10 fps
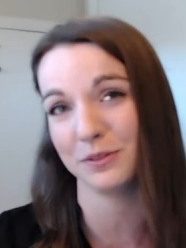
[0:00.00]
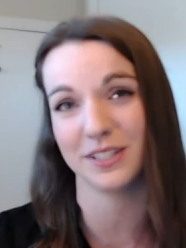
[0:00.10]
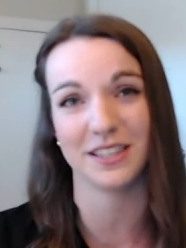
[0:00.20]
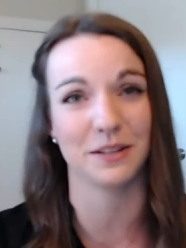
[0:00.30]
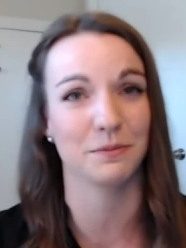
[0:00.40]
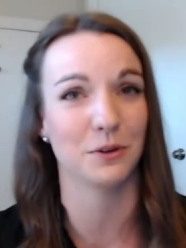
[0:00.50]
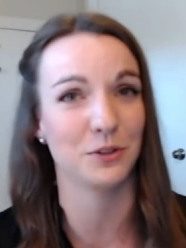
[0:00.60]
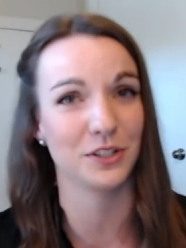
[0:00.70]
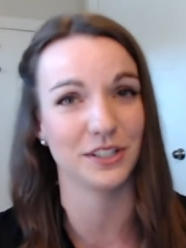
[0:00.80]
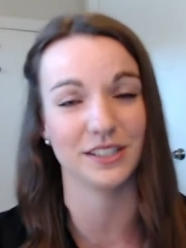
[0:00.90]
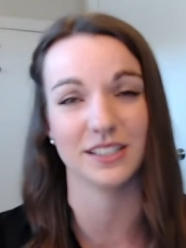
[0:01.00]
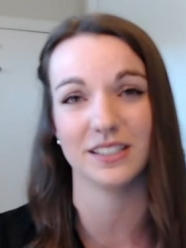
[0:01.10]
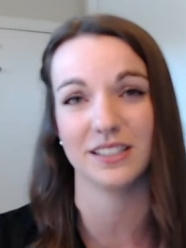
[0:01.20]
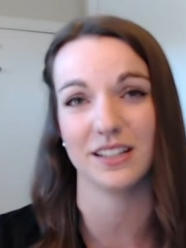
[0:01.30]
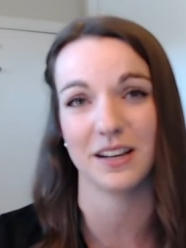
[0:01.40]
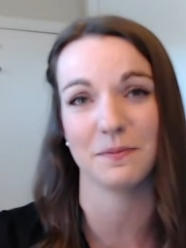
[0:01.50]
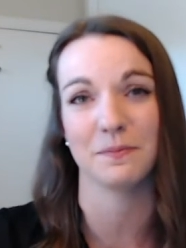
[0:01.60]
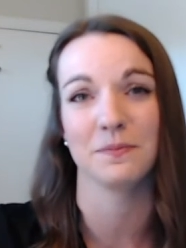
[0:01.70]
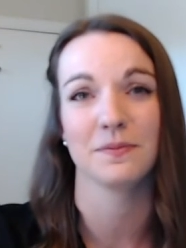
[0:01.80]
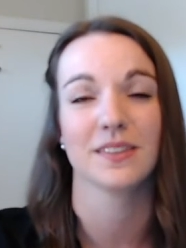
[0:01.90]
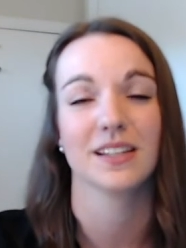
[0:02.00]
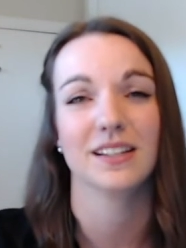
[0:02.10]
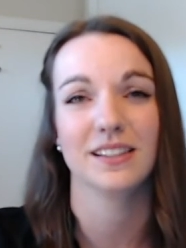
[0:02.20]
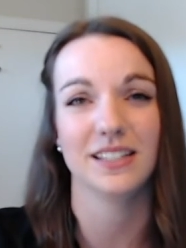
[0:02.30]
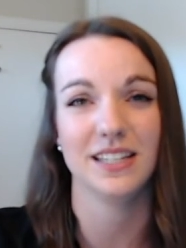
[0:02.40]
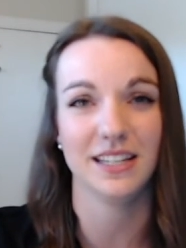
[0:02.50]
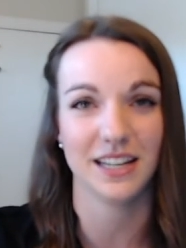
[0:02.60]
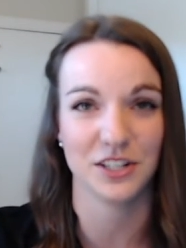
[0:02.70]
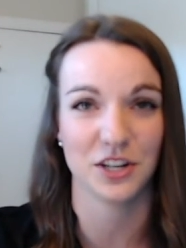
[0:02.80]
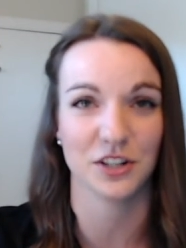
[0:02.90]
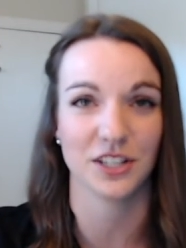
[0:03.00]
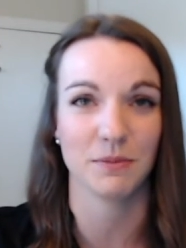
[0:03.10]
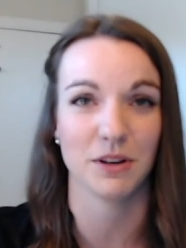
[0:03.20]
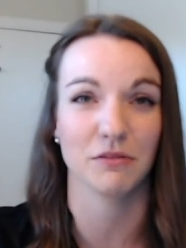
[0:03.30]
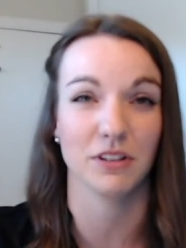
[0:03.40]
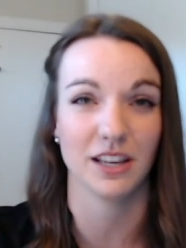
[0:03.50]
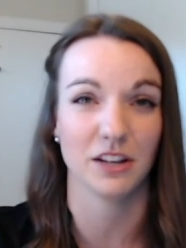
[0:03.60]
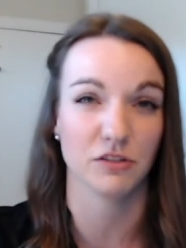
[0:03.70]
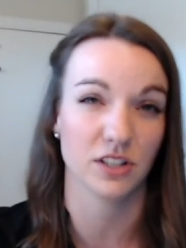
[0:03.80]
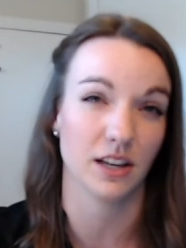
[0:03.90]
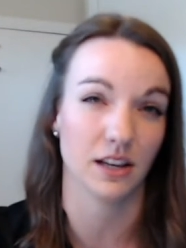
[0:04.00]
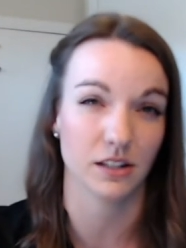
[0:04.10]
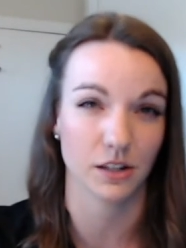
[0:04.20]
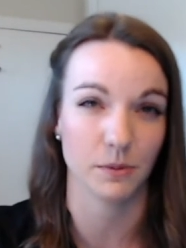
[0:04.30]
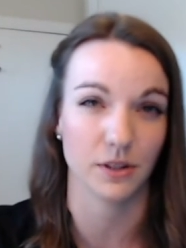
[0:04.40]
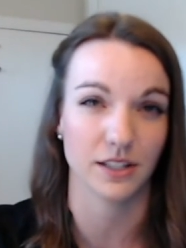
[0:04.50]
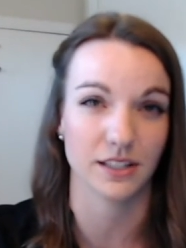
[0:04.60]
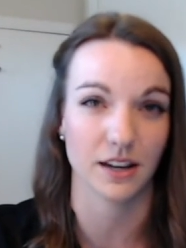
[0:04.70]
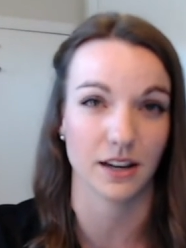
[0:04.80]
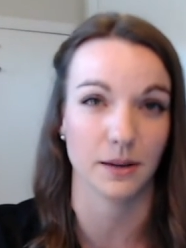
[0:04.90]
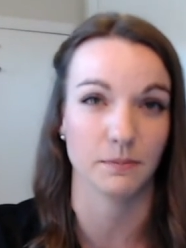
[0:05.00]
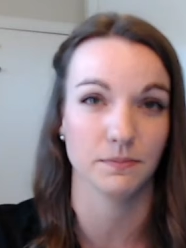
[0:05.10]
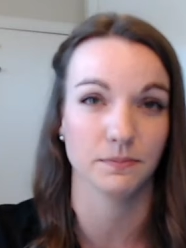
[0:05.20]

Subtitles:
the emotions. The teenage years can be a really interesting and turbulent time.